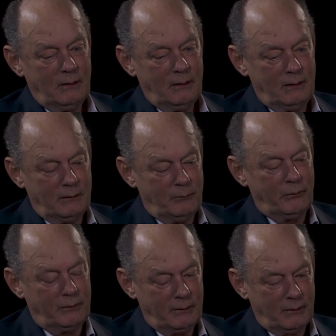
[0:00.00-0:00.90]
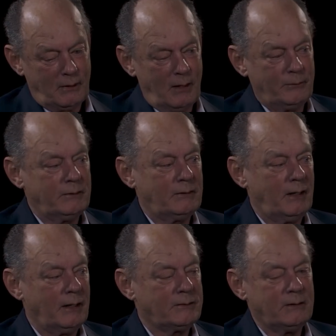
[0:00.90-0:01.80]
he didn't put in a carbon
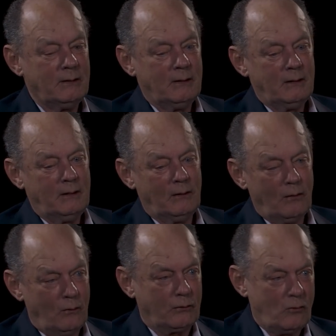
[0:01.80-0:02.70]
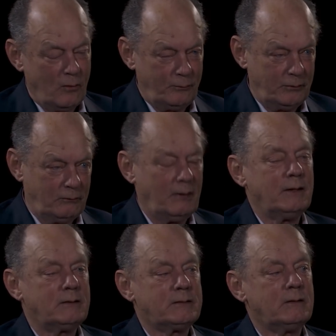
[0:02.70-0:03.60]
tax, he lowered corporate
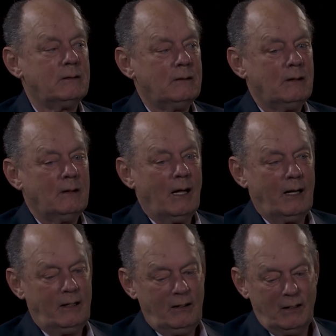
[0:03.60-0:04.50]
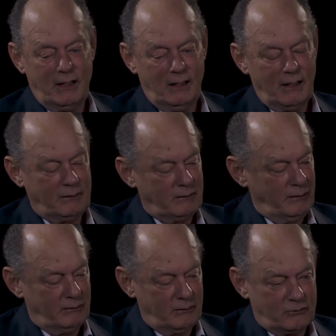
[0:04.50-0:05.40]
rates, and he let
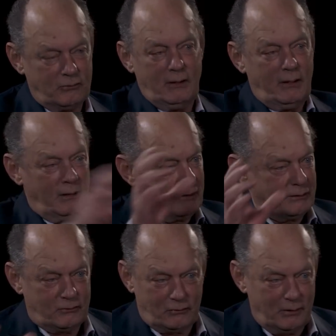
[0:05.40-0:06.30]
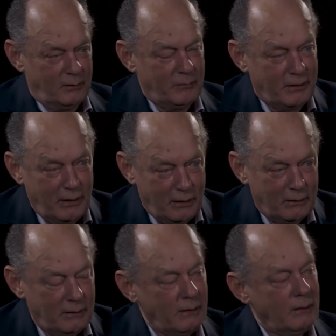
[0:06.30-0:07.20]
the drilling
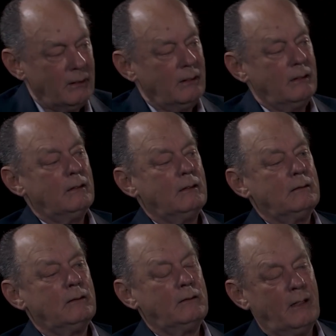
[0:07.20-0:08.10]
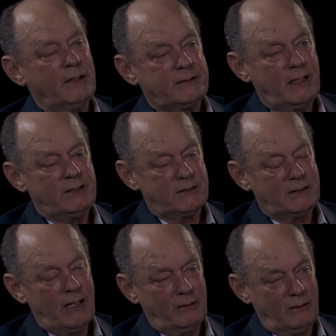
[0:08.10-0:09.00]
begin. The United States is
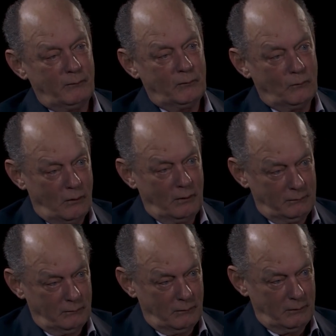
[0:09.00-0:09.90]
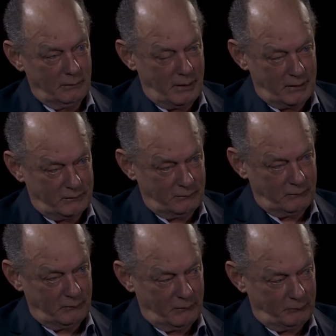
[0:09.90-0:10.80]
now the number one oil and gas
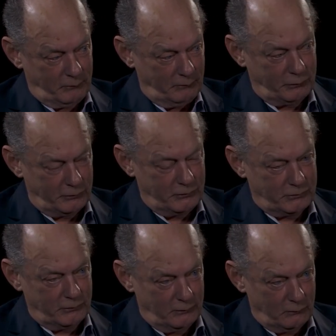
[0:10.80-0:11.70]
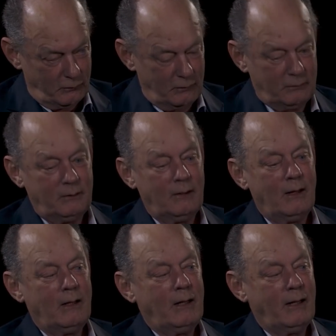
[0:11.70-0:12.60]
producer in the world,
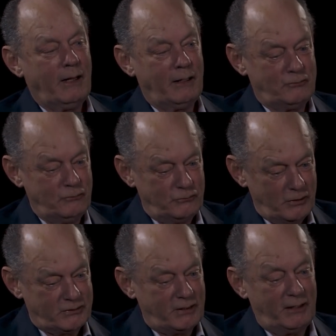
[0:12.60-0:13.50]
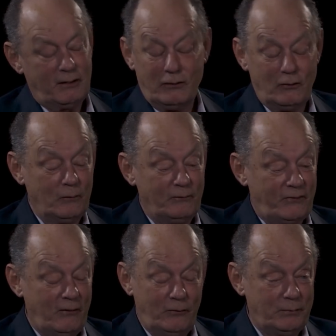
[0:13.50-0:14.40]
and as you just stated, and
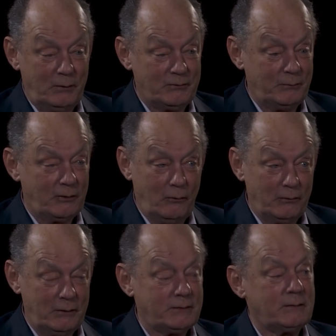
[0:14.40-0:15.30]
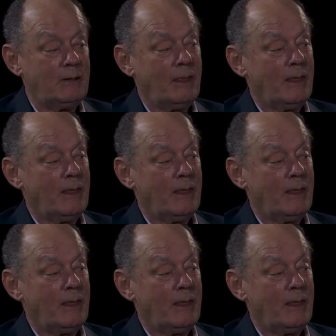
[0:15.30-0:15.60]
very few people seem to know this,